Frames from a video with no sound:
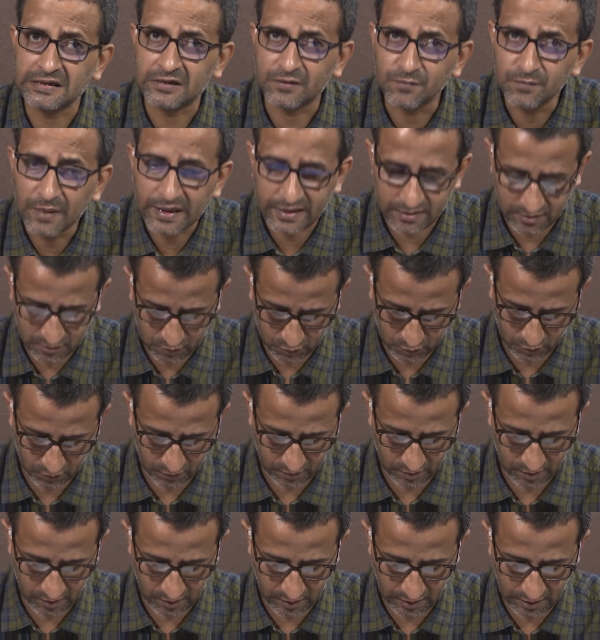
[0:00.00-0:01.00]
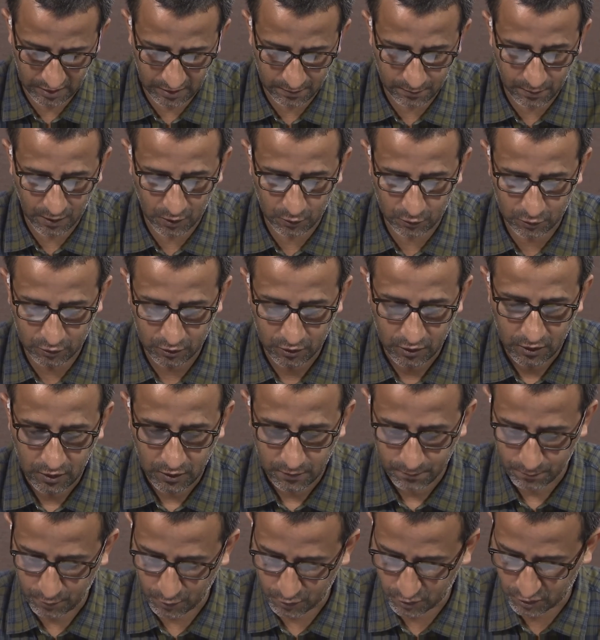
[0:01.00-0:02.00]
judgments so, uh, about
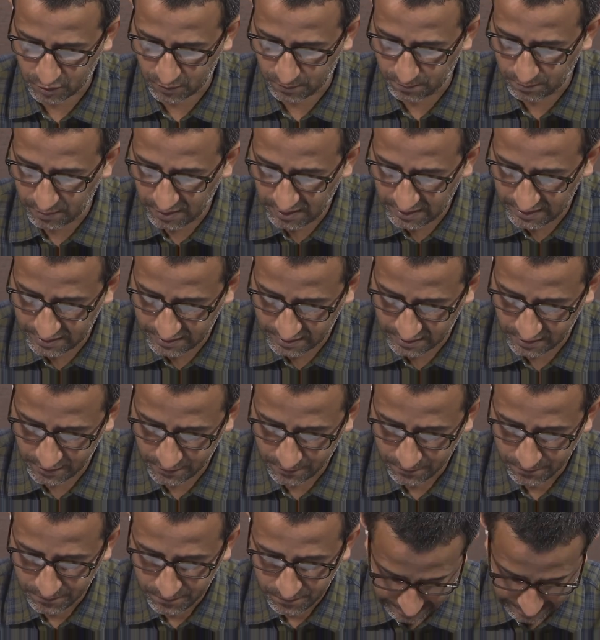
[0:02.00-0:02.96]
possibility